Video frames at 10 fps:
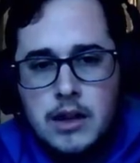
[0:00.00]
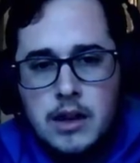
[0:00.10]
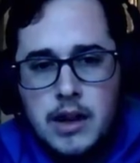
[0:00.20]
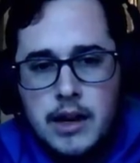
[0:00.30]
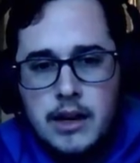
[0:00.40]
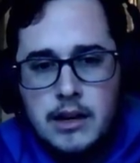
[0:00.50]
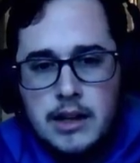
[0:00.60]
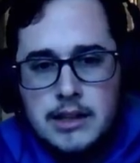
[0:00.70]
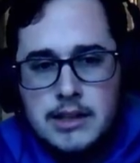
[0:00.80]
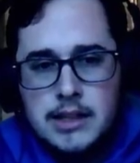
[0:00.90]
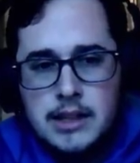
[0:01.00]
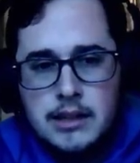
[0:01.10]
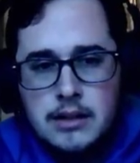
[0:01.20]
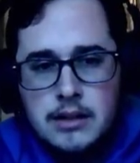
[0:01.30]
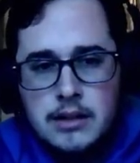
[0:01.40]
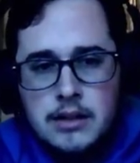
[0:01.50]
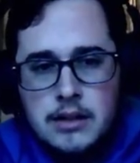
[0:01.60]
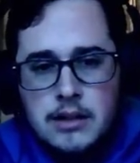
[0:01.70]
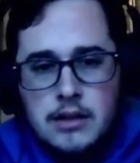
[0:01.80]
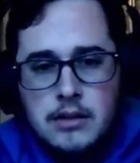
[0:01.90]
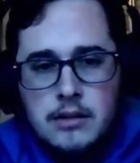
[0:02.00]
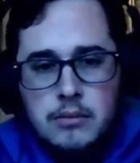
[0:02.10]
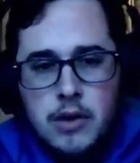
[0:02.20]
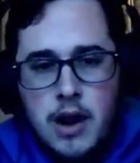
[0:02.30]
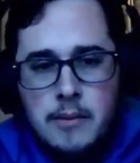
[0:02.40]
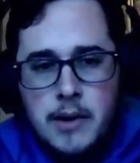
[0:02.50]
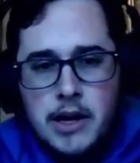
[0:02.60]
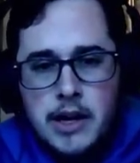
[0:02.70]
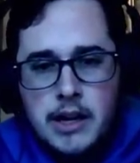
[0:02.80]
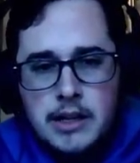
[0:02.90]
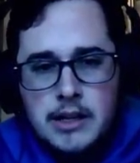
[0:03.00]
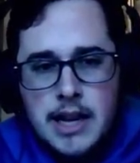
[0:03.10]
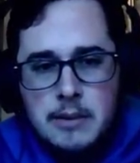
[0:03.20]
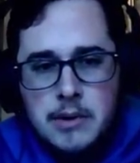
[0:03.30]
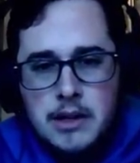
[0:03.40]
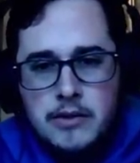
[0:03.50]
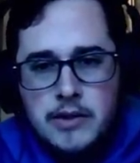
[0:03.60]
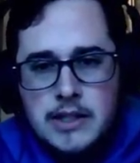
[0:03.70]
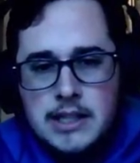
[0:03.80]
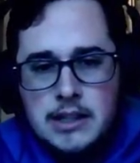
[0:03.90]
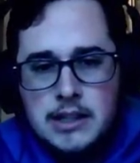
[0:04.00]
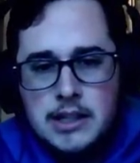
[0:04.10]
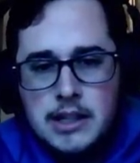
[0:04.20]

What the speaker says: Alright, let's see. Primary containment facility.